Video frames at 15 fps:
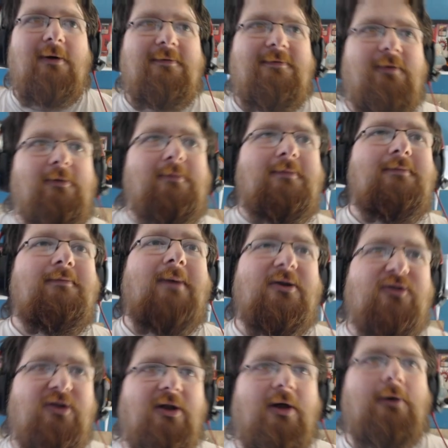for
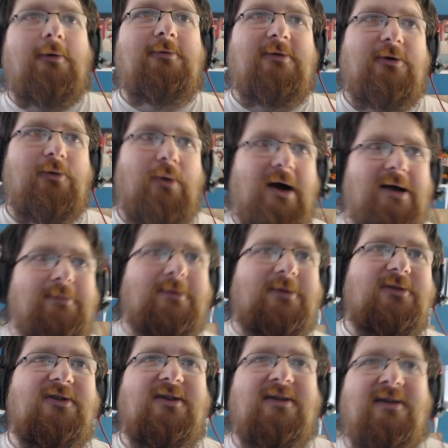much lower
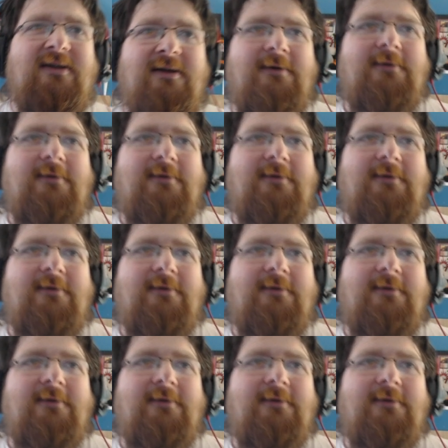requirements.